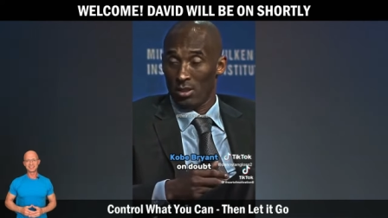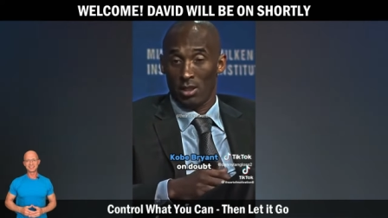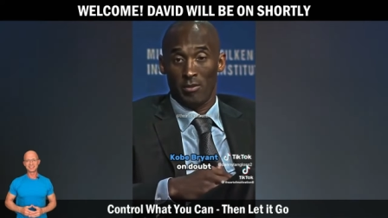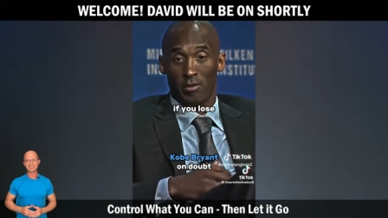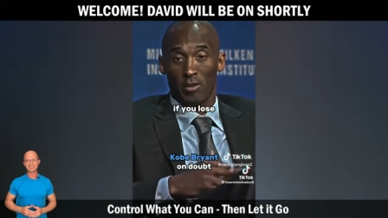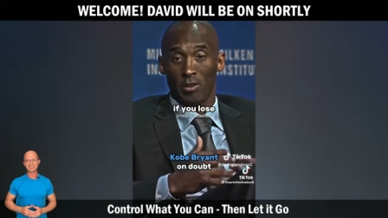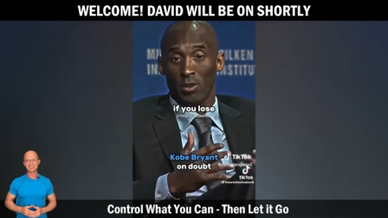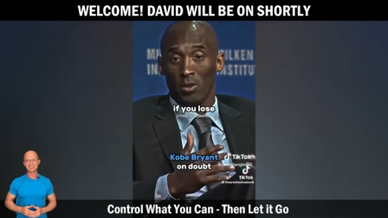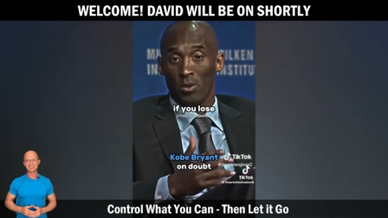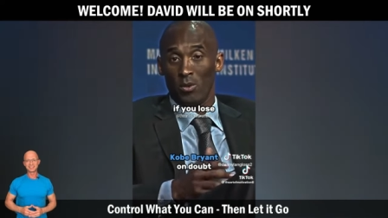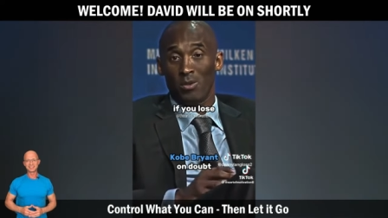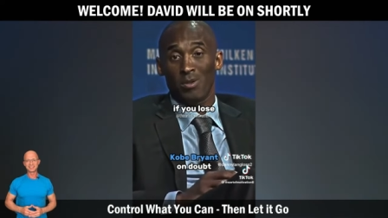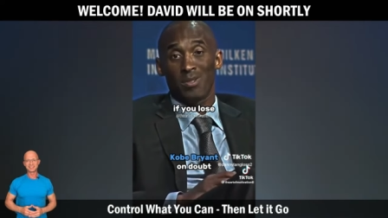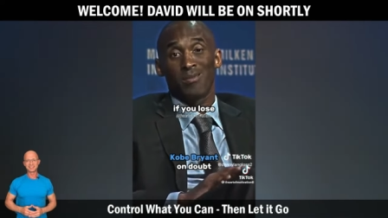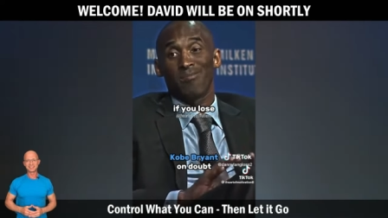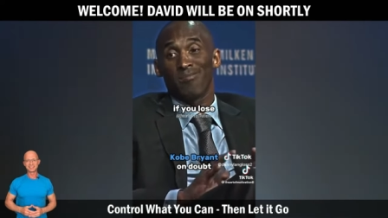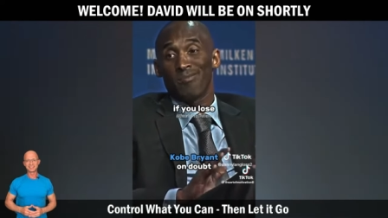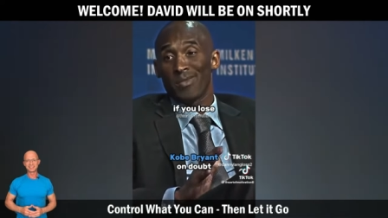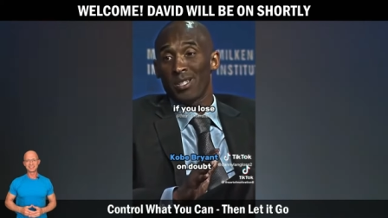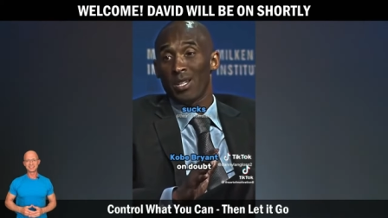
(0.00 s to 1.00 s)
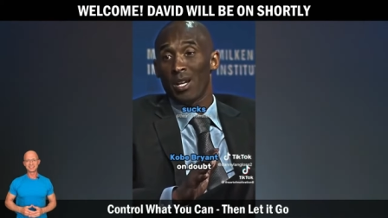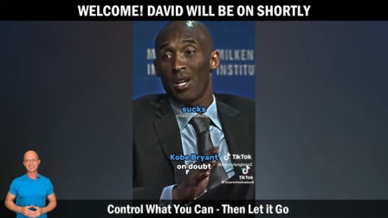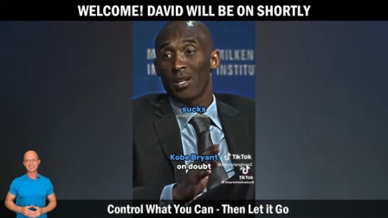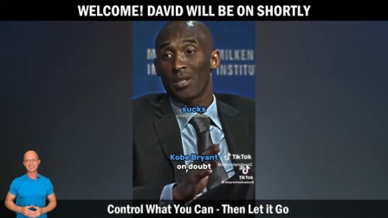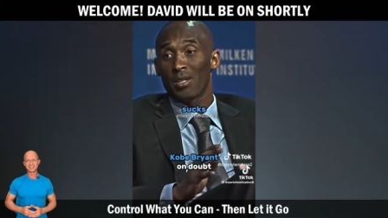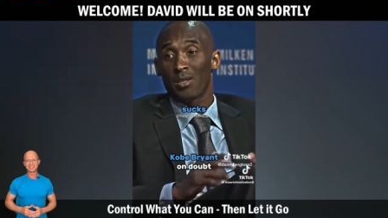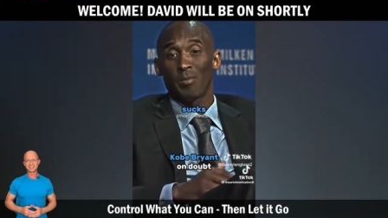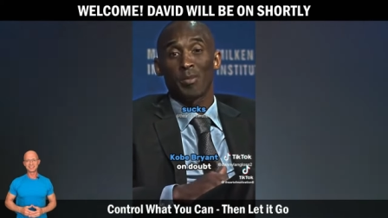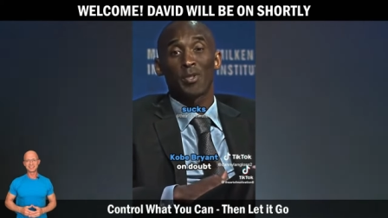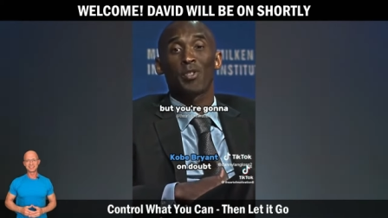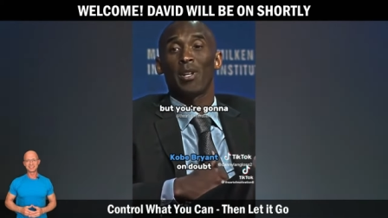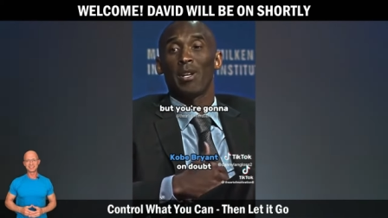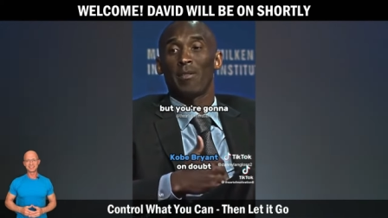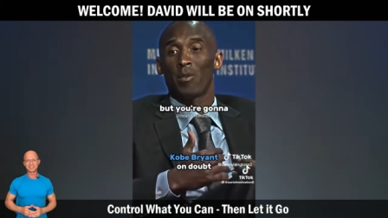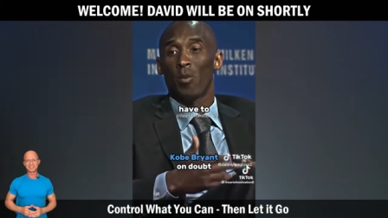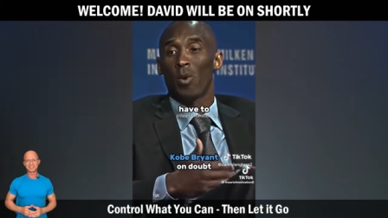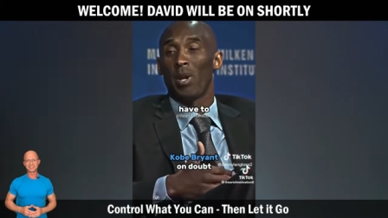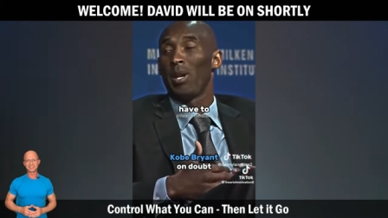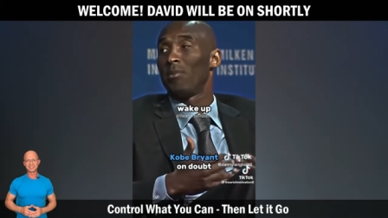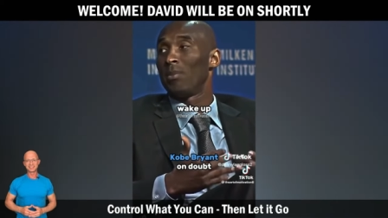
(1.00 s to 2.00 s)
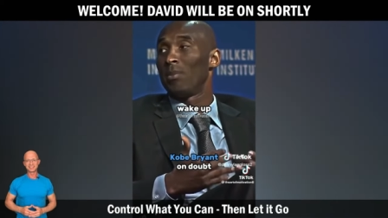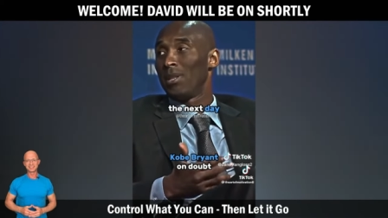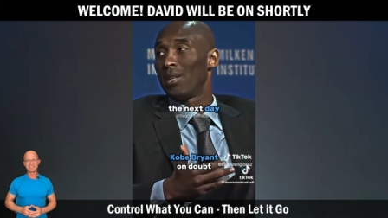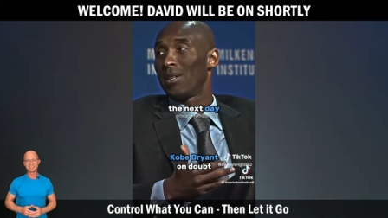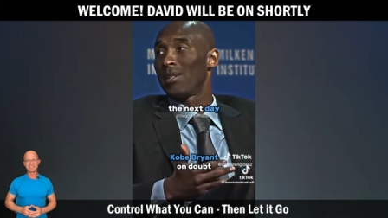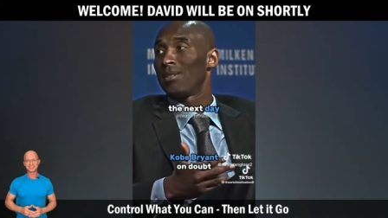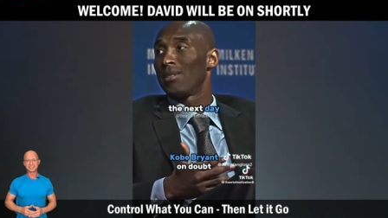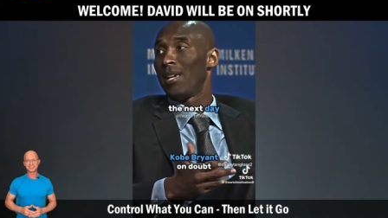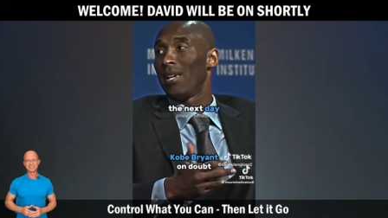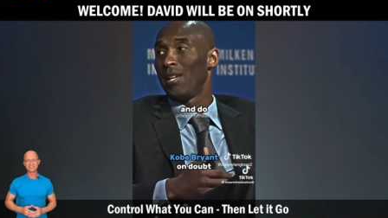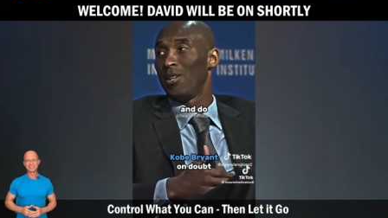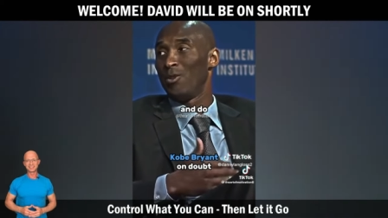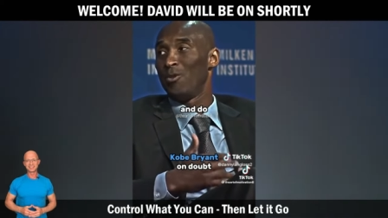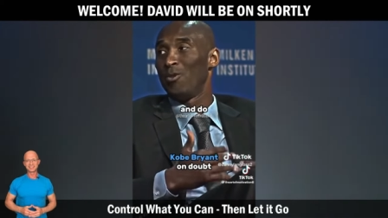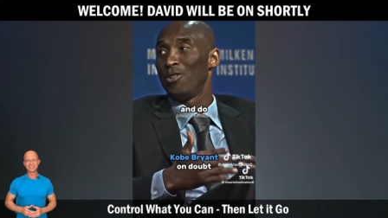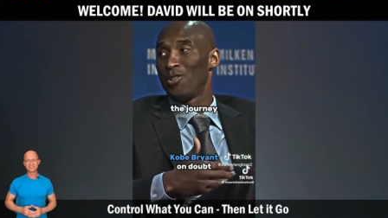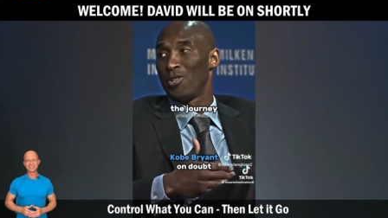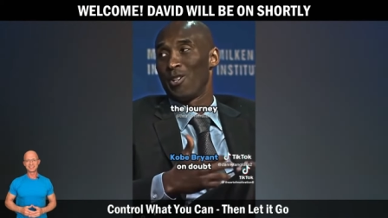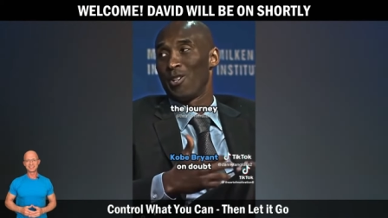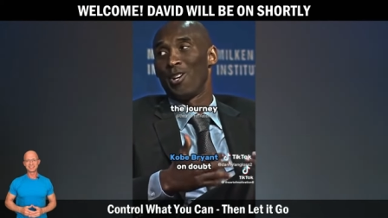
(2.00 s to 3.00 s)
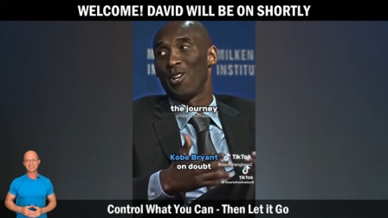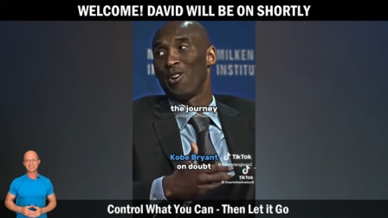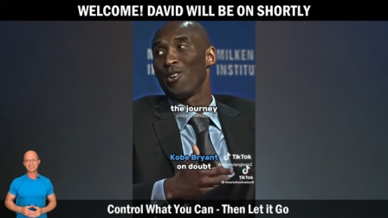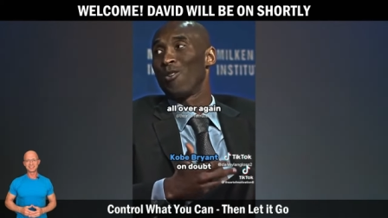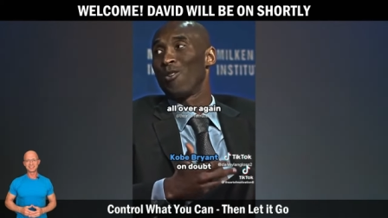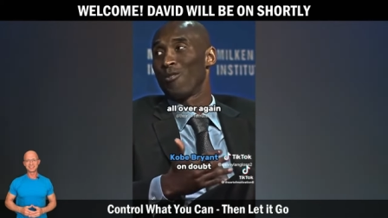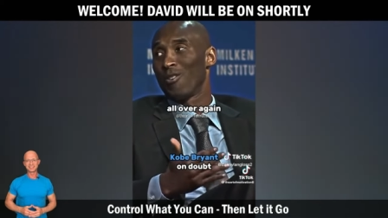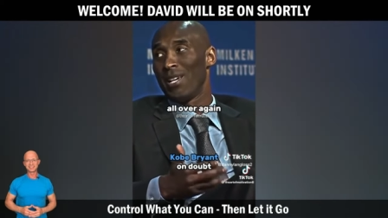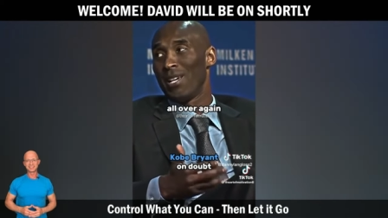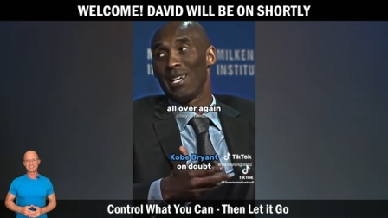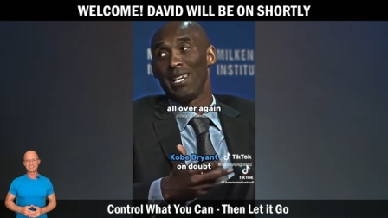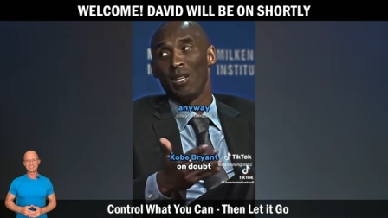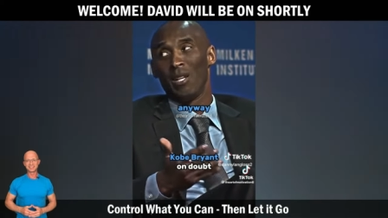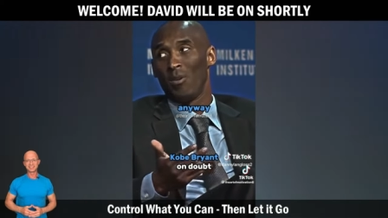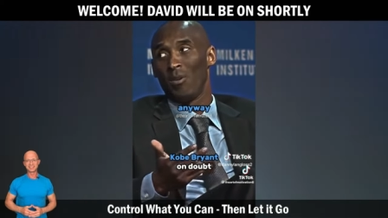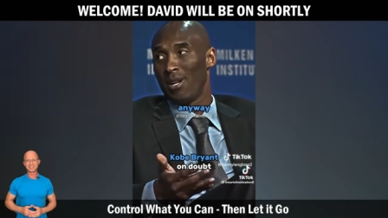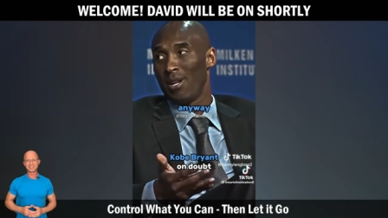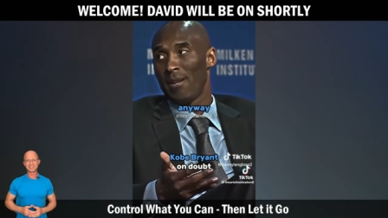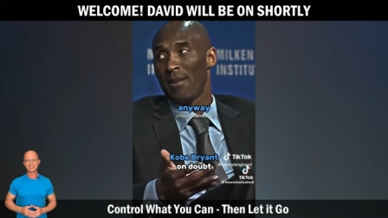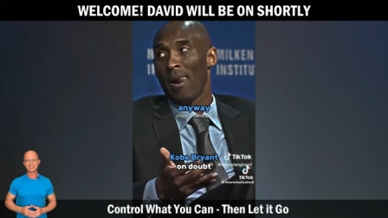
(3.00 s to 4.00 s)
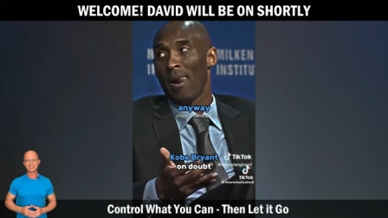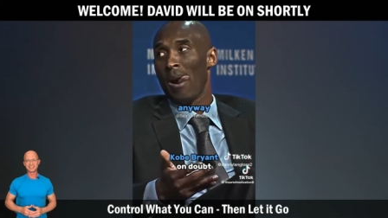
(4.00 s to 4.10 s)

If you lose, it sucks, but you're going to have to wake up the next day and do the journey all over again anyway.